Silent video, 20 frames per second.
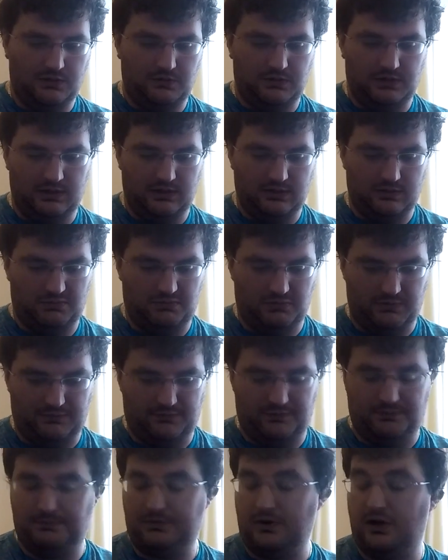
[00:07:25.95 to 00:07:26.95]

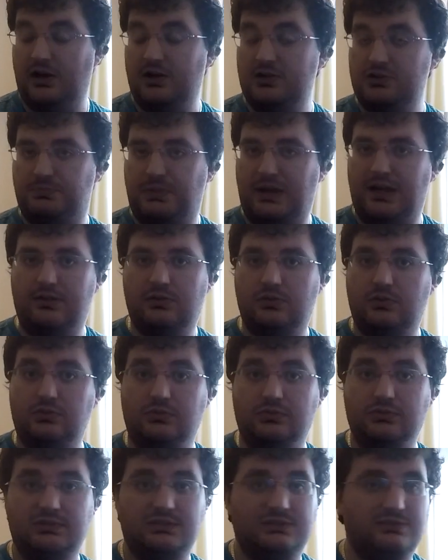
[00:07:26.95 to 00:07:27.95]
with clutch
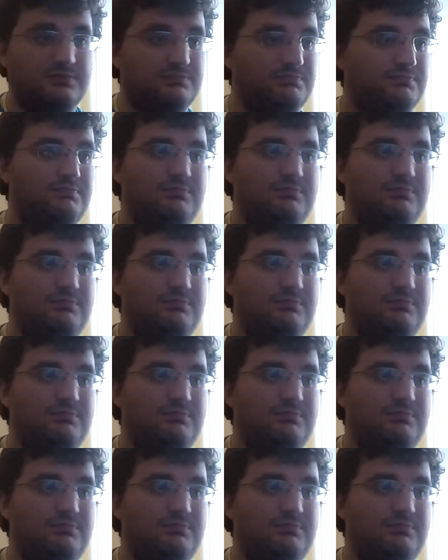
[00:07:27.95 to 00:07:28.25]
pedals,